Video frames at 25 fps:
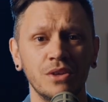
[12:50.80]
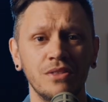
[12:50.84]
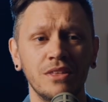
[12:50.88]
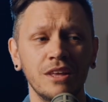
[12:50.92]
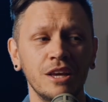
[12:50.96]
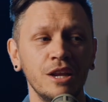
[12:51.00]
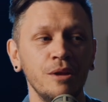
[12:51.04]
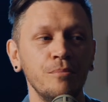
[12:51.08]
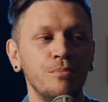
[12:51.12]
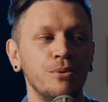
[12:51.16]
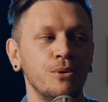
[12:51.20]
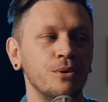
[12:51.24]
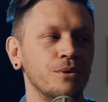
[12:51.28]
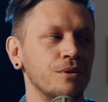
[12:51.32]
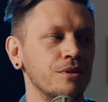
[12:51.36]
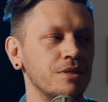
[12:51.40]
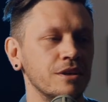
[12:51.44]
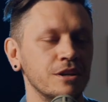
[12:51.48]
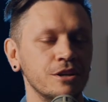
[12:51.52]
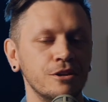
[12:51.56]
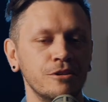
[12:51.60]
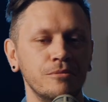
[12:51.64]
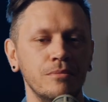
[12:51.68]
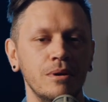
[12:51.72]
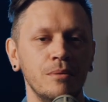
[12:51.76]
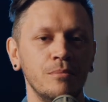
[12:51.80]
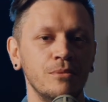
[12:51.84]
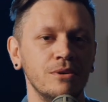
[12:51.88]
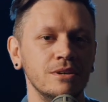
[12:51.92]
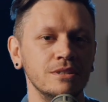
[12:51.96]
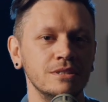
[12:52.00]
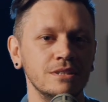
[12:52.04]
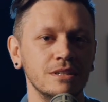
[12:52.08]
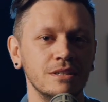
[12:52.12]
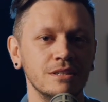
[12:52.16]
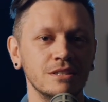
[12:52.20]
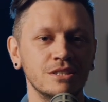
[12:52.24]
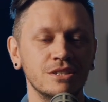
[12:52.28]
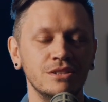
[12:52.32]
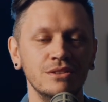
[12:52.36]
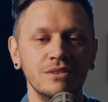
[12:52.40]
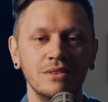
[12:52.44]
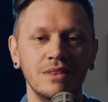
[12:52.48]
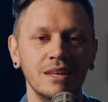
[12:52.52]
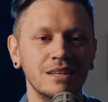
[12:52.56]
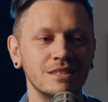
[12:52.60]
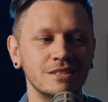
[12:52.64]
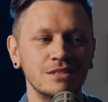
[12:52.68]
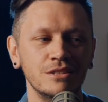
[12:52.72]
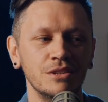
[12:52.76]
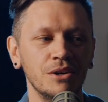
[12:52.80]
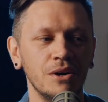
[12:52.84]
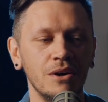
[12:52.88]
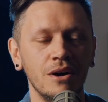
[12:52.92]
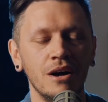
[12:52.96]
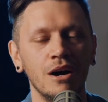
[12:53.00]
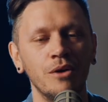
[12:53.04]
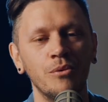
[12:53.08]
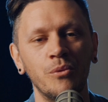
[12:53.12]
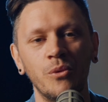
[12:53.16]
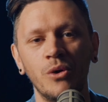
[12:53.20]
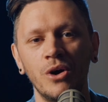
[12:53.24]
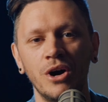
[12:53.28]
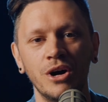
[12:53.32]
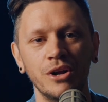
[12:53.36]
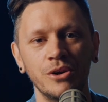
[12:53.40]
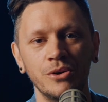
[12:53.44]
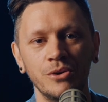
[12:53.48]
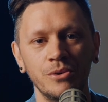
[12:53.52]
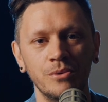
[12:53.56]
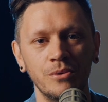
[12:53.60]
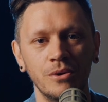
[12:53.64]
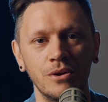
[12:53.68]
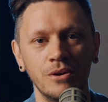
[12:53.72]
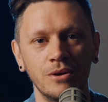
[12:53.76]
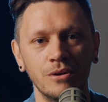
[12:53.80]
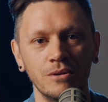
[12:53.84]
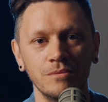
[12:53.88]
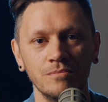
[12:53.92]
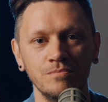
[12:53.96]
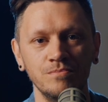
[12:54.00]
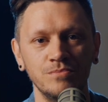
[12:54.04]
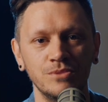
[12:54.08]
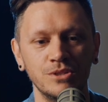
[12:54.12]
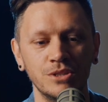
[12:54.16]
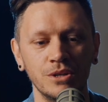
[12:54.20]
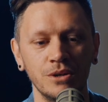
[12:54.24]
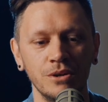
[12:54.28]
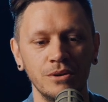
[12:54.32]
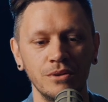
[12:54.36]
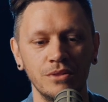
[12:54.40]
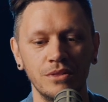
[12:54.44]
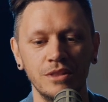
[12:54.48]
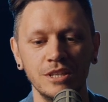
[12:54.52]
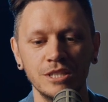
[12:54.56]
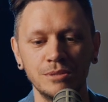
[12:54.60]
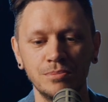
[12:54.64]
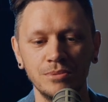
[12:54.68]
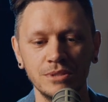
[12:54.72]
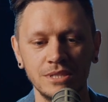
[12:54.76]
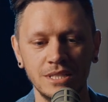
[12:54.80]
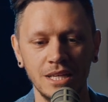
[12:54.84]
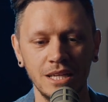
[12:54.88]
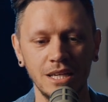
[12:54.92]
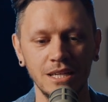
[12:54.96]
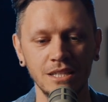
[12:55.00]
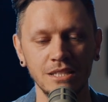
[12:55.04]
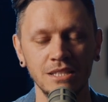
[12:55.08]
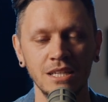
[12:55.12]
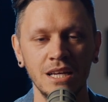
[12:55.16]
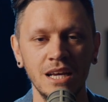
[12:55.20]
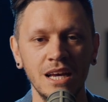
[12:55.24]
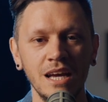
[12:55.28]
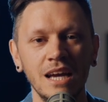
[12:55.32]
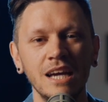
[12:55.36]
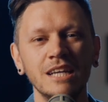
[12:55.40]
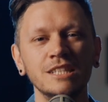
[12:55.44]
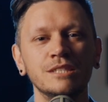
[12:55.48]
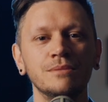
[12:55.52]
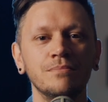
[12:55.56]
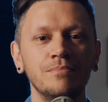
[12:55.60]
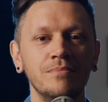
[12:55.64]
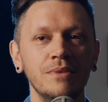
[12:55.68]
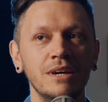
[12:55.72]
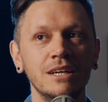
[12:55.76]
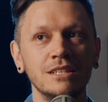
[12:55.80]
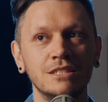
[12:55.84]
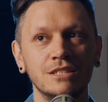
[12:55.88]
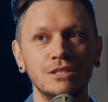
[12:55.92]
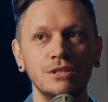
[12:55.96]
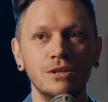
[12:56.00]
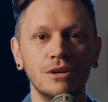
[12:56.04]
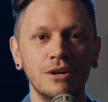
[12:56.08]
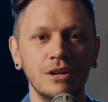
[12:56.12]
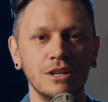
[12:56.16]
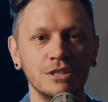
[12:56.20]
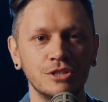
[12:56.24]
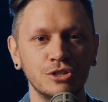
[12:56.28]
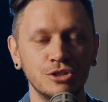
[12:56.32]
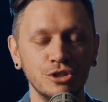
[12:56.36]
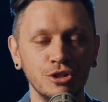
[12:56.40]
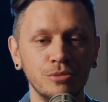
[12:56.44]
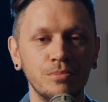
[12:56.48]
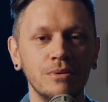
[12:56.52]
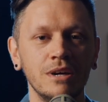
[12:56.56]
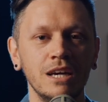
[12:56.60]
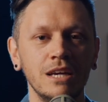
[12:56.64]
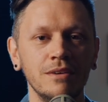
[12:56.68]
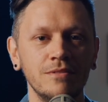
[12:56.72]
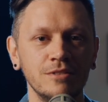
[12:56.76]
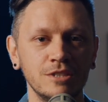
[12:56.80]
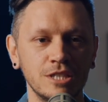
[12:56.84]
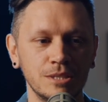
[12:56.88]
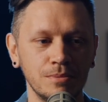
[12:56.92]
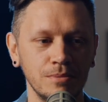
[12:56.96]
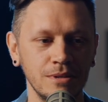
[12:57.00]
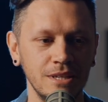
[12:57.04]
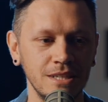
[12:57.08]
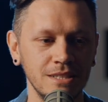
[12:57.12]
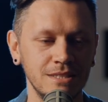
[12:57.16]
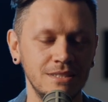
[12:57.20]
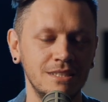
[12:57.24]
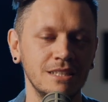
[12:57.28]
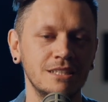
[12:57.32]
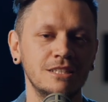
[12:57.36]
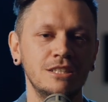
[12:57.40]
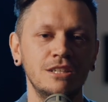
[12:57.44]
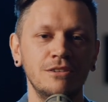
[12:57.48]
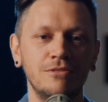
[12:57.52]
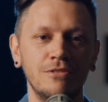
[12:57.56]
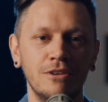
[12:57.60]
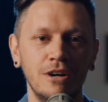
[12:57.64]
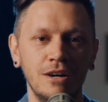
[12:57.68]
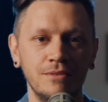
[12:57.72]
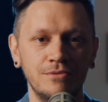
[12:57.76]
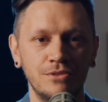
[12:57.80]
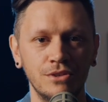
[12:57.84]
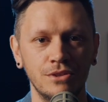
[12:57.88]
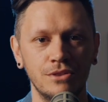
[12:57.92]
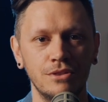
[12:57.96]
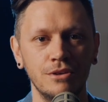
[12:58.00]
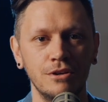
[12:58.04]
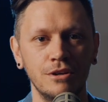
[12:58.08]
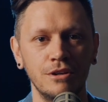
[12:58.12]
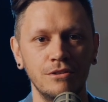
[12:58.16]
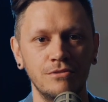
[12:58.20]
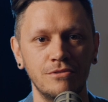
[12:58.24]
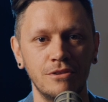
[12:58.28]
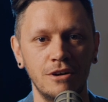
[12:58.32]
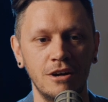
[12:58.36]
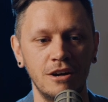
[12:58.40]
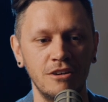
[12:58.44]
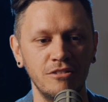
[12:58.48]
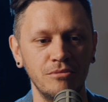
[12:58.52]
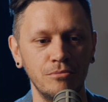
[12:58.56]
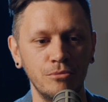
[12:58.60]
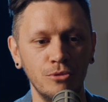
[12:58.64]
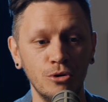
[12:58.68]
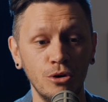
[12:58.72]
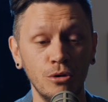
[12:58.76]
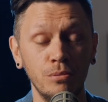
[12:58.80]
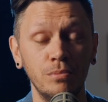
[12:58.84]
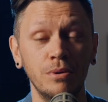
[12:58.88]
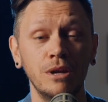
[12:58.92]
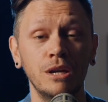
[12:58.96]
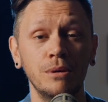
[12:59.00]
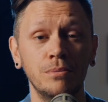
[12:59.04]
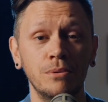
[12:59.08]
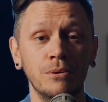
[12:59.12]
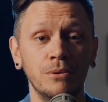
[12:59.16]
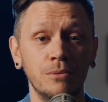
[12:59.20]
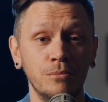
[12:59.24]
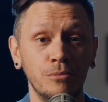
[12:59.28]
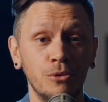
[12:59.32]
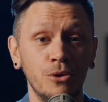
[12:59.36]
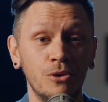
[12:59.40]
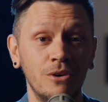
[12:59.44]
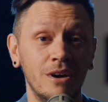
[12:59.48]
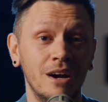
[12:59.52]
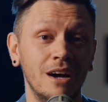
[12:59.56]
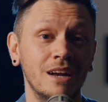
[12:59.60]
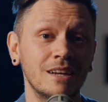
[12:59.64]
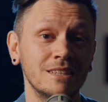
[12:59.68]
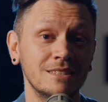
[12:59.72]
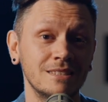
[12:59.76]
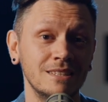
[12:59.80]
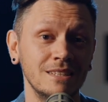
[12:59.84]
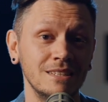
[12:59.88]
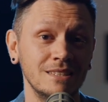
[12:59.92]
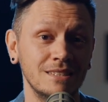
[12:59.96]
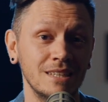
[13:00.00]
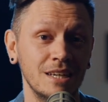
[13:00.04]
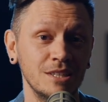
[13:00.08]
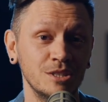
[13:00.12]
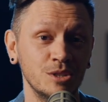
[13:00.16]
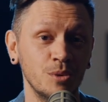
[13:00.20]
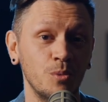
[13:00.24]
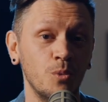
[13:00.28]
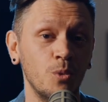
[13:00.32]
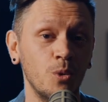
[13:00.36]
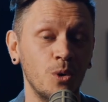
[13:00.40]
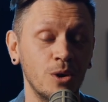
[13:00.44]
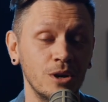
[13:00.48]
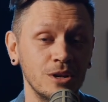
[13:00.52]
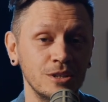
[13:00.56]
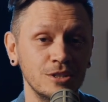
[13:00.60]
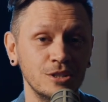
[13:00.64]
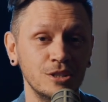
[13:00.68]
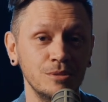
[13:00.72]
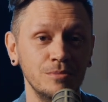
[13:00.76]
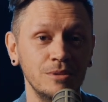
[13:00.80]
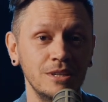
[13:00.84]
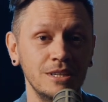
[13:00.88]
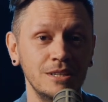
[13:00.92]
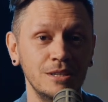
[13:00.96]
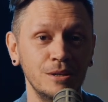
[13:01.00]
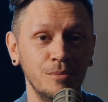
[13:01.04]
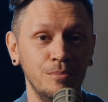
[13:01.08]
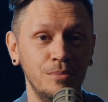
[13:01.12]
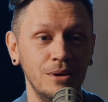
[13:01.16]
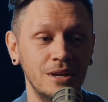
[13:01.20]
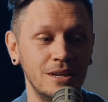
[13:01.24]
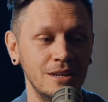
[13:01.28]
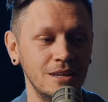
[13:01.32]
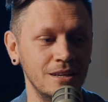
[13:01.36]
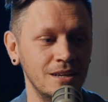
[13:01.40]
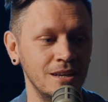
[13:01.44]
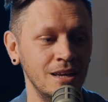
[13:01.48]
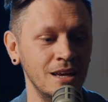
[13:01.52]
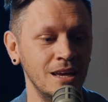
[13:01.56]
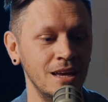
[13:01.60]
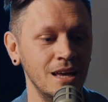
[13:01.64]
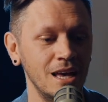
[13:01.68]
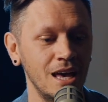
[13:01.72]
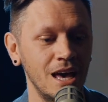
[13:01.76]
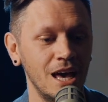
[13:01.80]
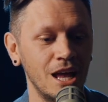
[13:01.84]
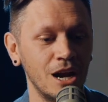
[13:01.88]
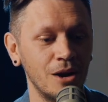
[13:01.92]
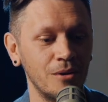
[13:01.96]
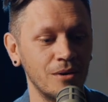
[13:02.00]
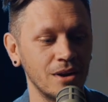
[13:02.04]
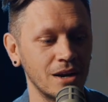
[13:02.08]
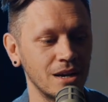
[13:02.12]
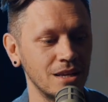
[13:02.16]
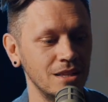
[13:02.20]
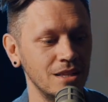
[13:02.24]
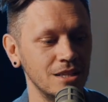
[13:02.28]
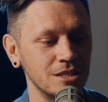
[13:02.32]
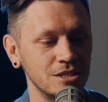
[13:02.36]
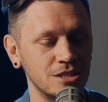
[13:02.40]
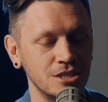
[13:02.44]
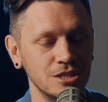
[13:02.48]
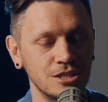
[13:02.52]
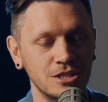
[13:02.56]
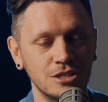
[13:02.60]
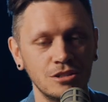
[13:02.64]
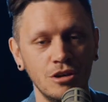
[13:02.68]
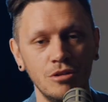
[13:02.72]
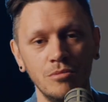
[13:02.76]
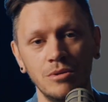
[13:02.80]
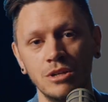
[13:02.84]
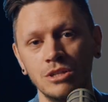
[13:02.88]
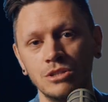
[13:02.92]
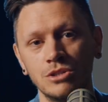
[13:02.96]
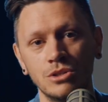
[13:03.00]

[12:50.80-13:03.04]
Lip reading: I think an important thing to remember is that there's not a right or wrong. So this percentage, it's not a super even split, 65 to 35. More artists these days are wanting to be independent. And I reckon there's just so many